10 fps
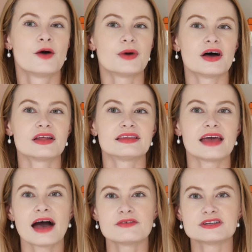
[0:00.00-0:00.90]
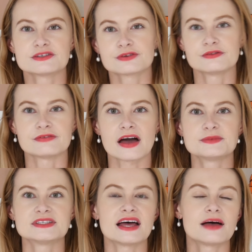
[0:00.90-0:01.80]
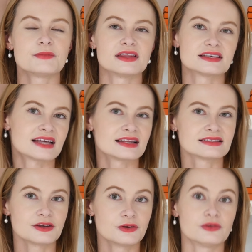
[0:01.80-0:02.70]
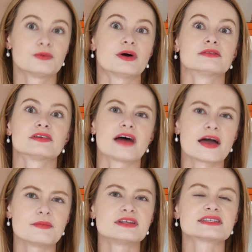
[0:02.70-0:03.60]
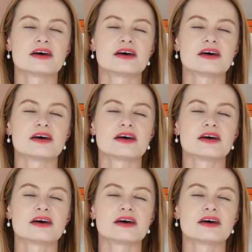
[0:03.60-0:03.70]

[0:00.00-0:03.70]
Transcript: but they have a different vibe to them in the sense that, you know, the one with diamonds,